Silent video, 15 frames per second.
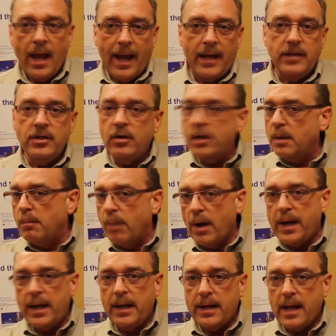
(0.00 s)
and you can
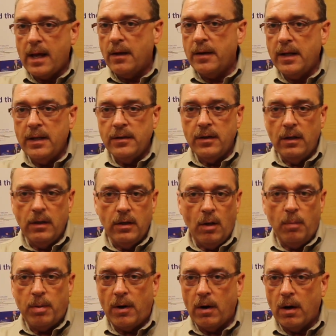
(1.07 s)
break it down into
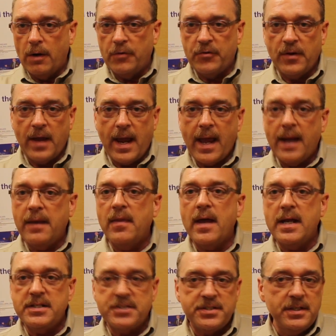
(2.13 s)
little parts and
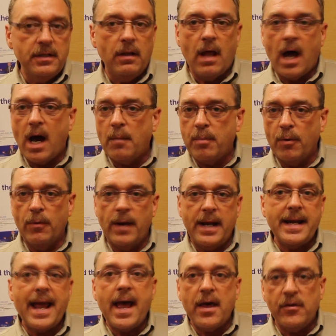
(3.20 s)
they still
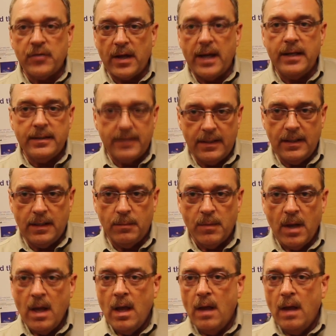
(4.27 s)
operate as a team.